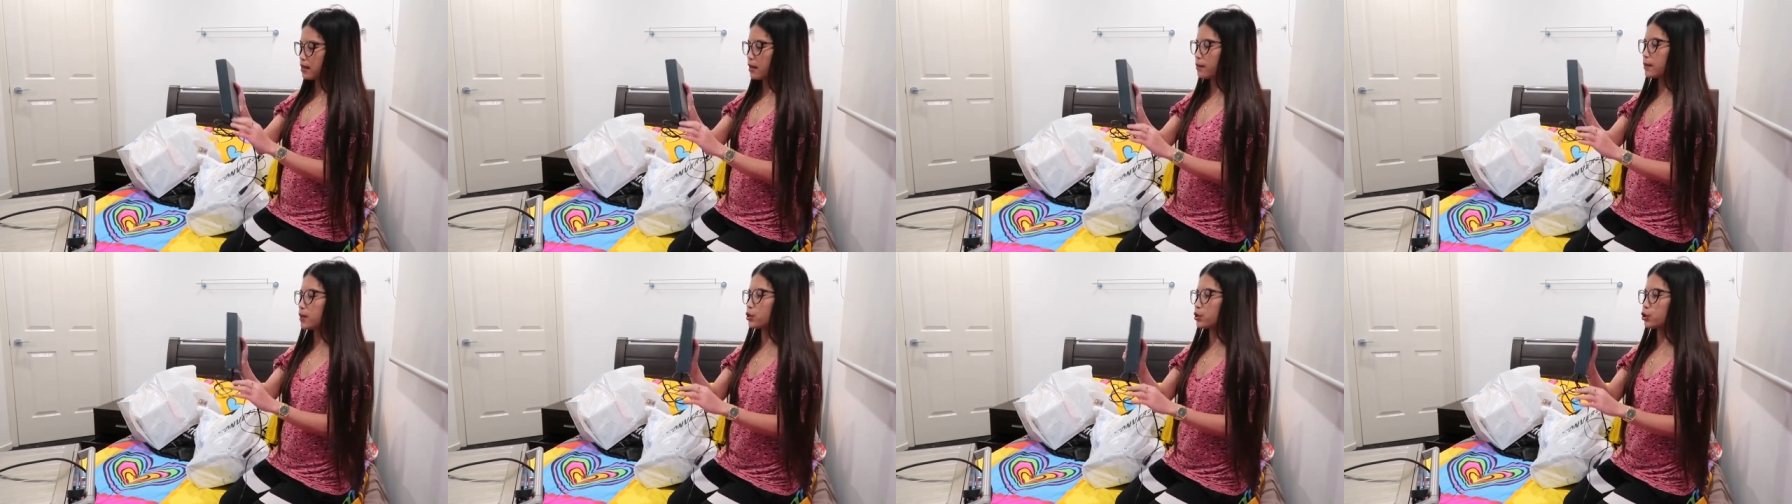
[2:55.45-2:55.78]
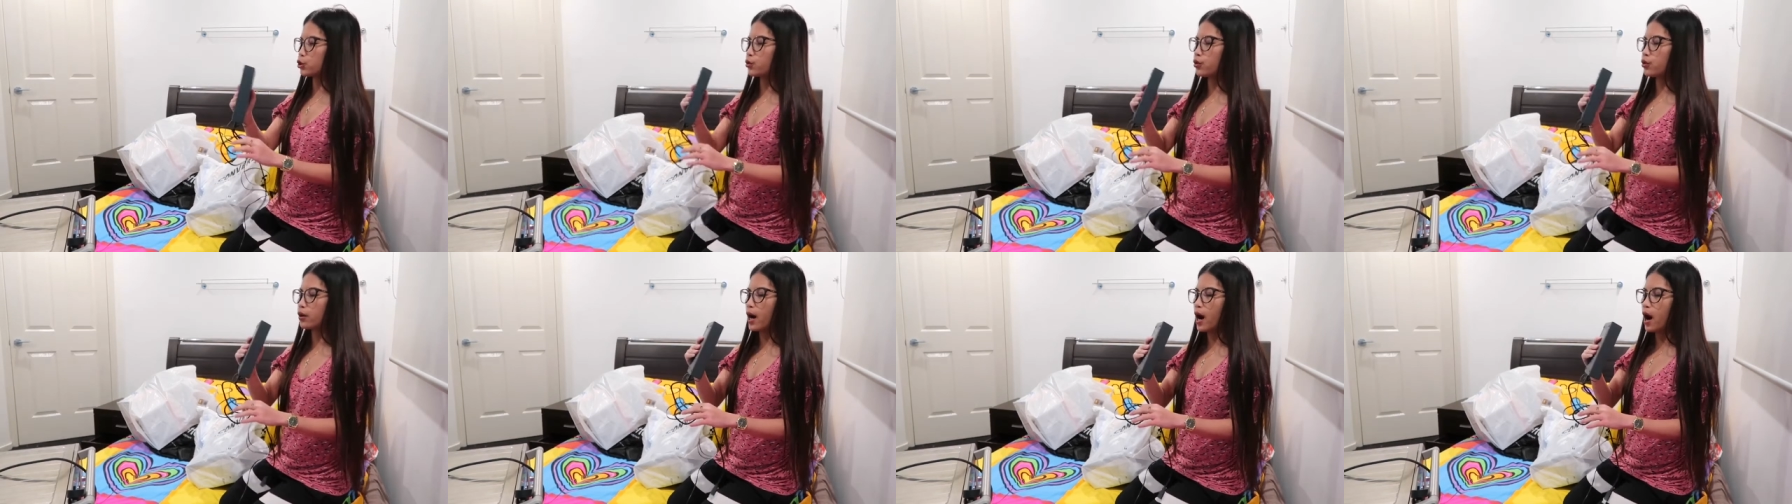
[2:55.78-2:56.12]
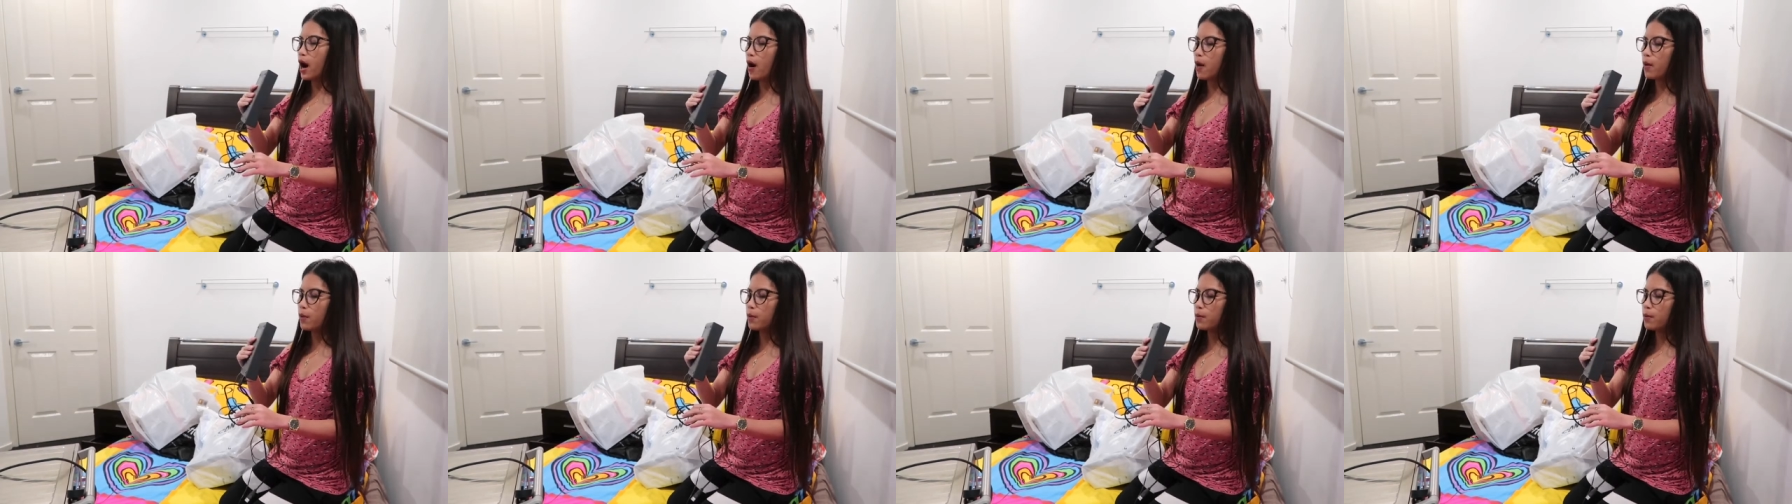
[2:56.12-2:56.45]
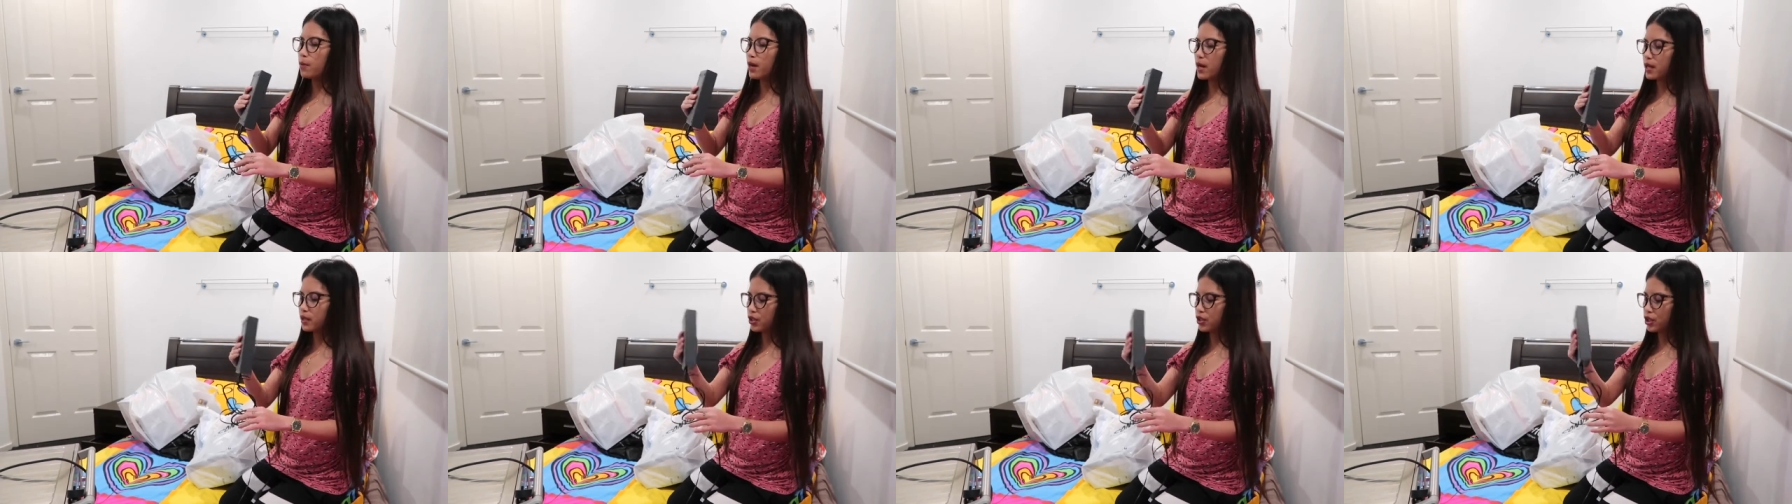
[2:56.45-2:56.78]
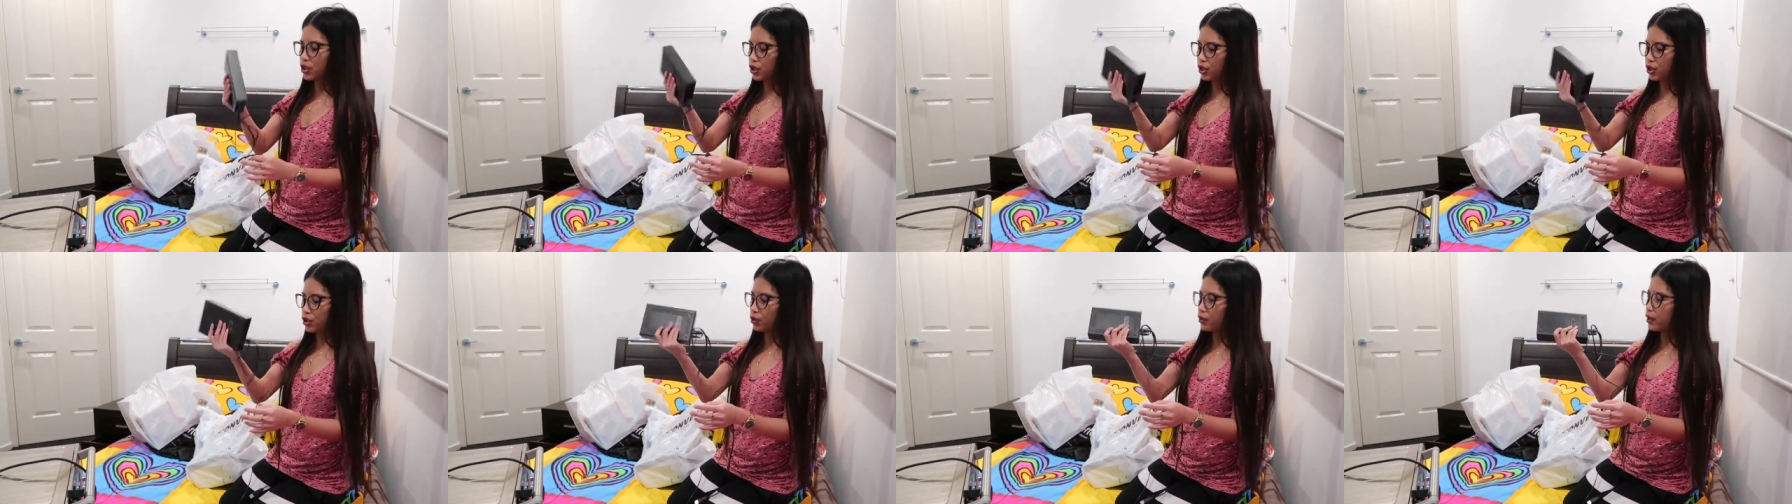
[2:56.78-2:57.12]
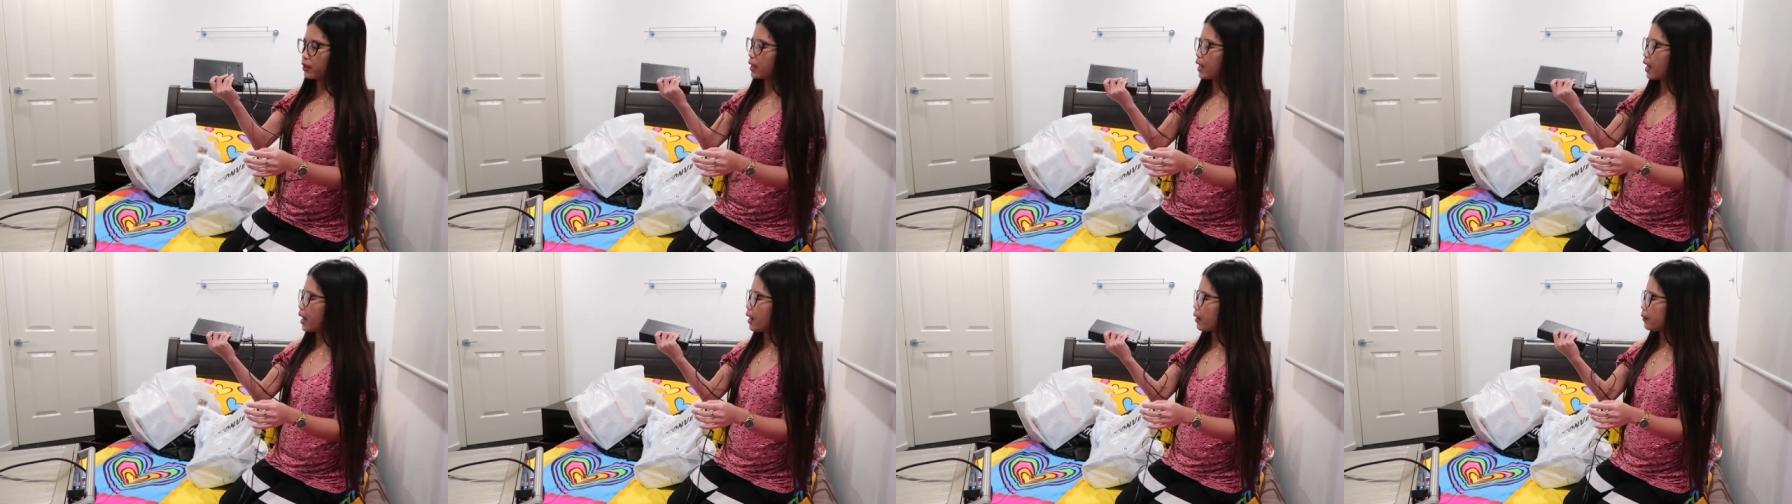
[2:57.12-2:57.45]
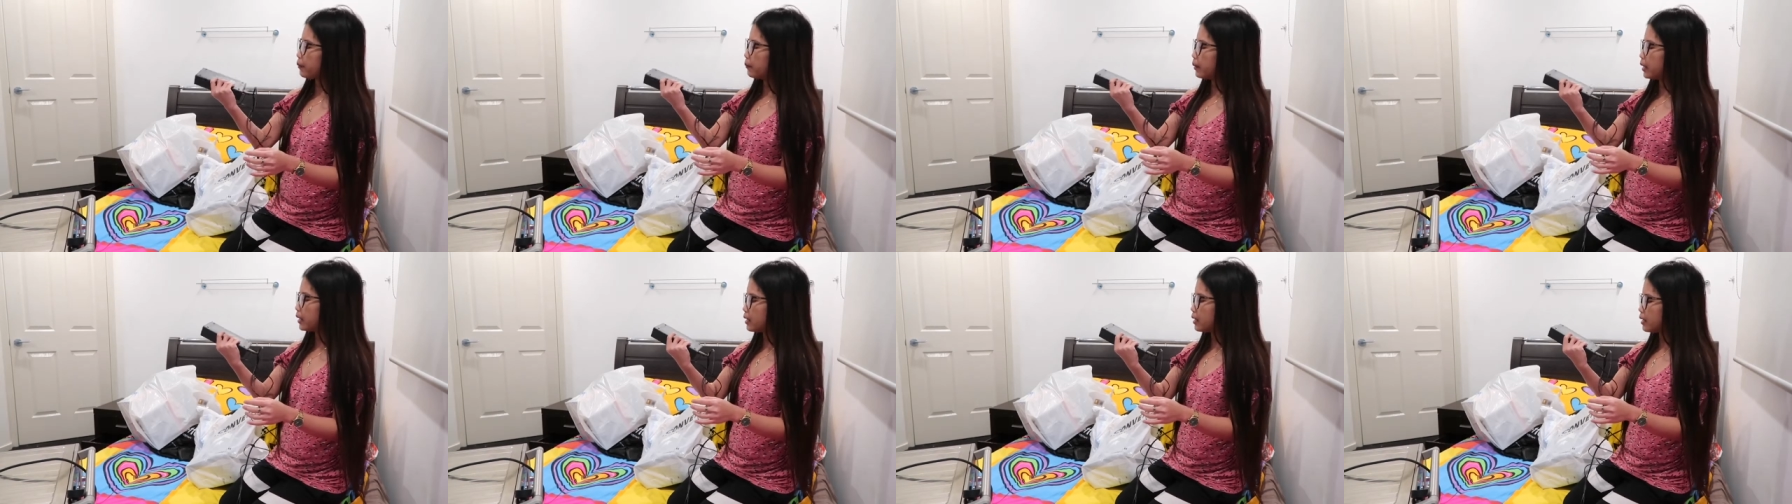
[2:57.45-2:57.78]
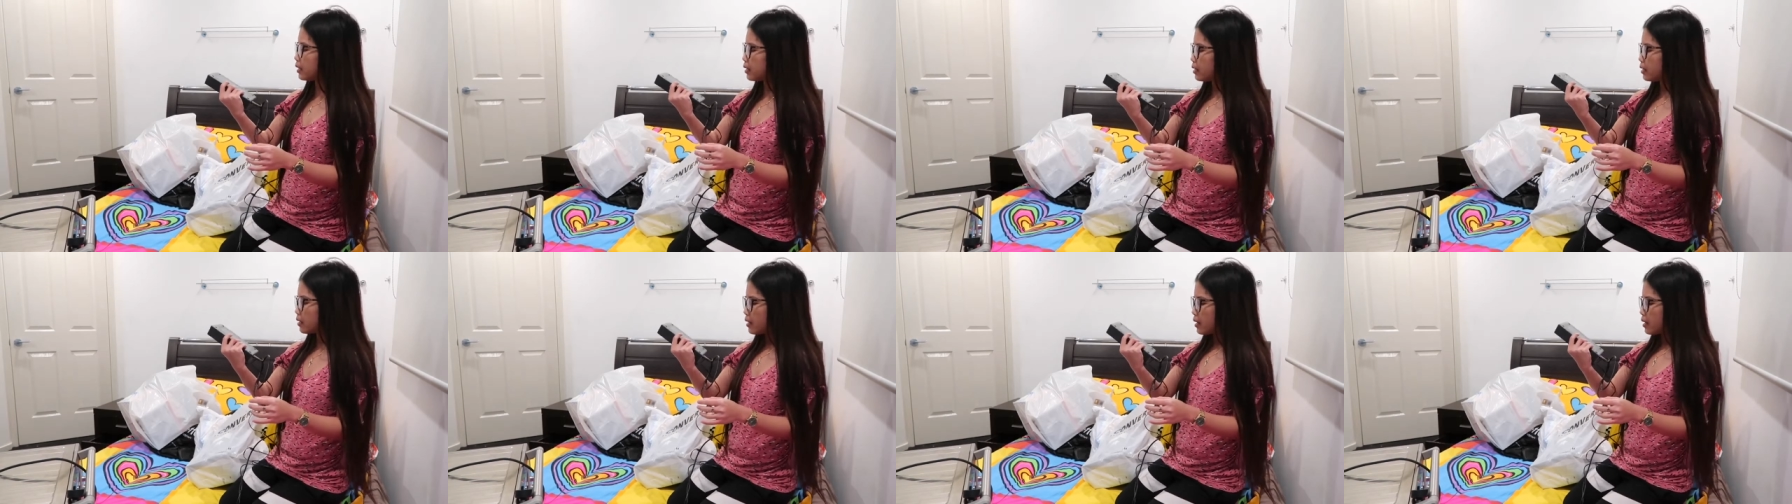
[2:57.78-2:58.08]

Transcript: I'm not sure how much or how many,